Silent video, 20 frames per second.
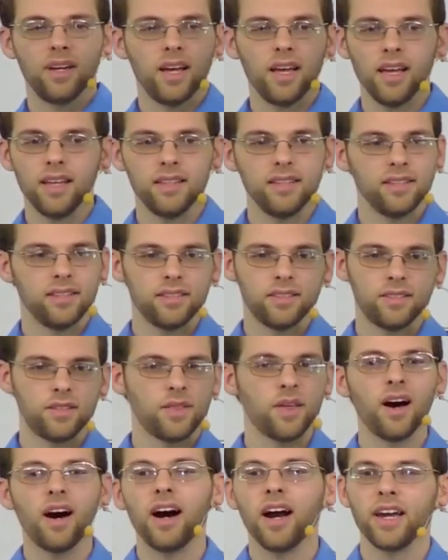uh, to
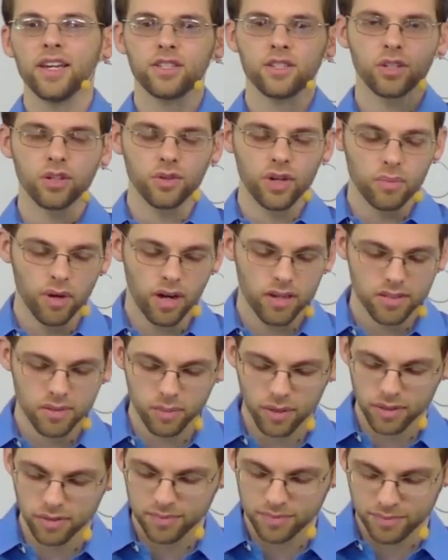the highest degree
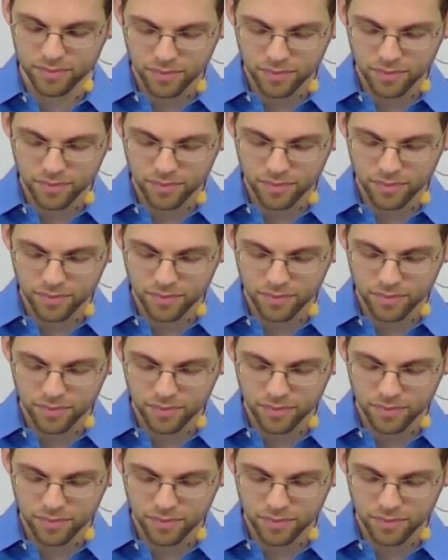possible.